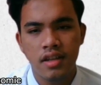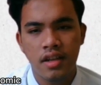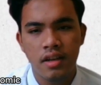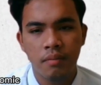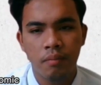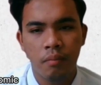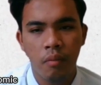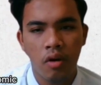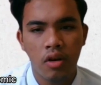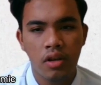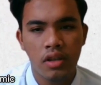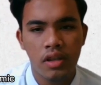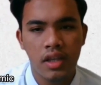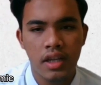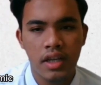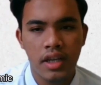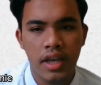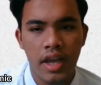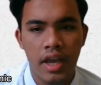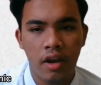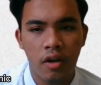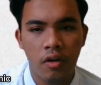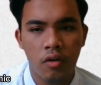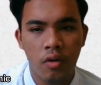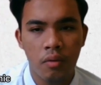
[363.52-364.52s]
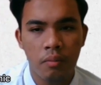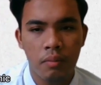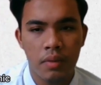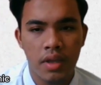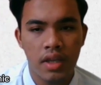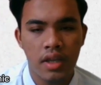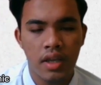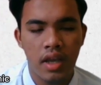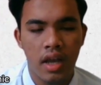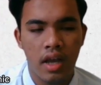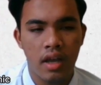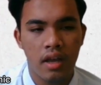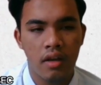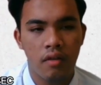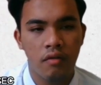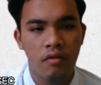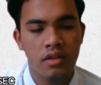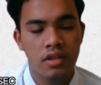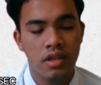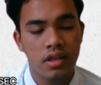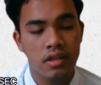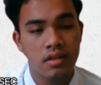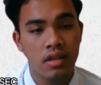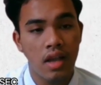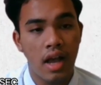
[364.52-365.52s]
political economy,
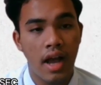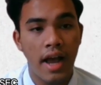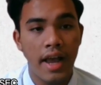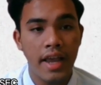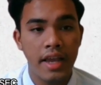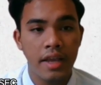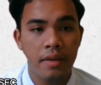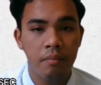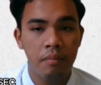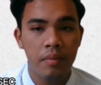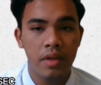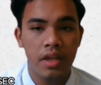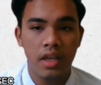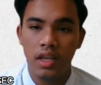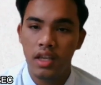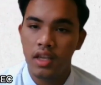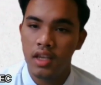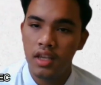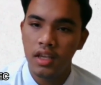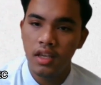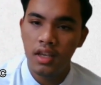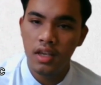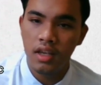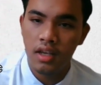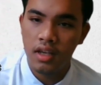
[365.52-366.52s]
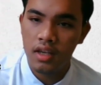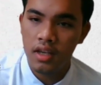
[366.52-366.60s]
which is IPE,